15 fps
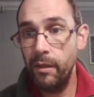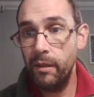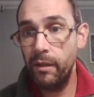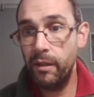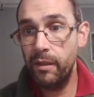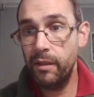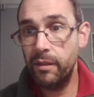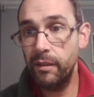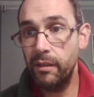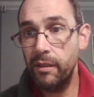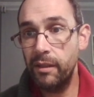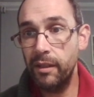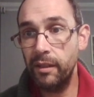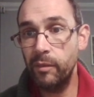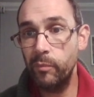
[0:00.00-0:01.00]
is to
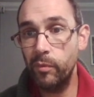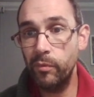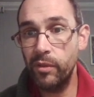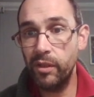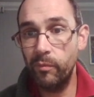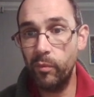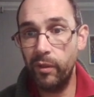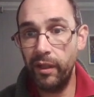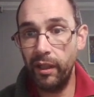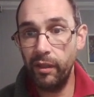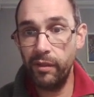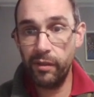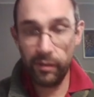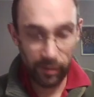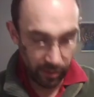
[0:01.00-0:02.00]
stick the ball somewhere
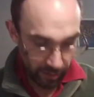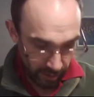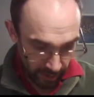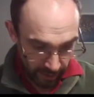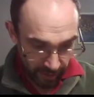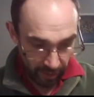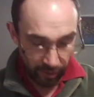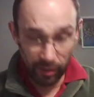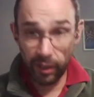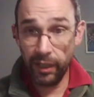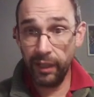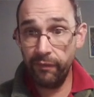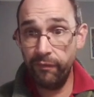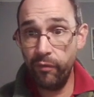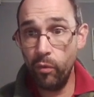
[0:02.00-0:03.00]
else, and then you can click
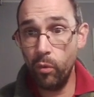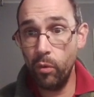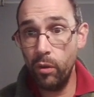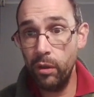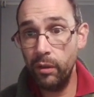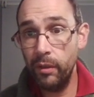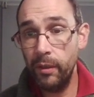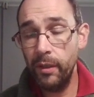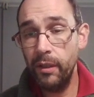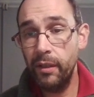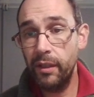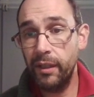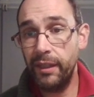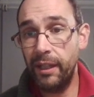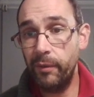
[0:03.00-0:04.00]
4,
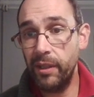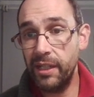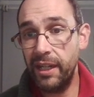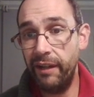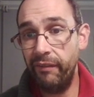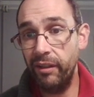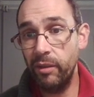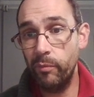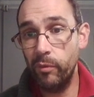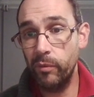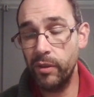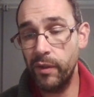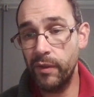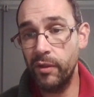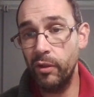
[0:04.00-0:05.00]
and now he's carrying the ball. So
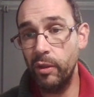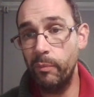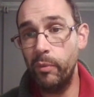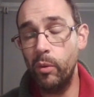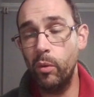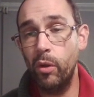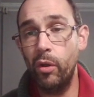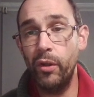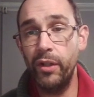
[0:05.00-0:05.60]
he's got the ball on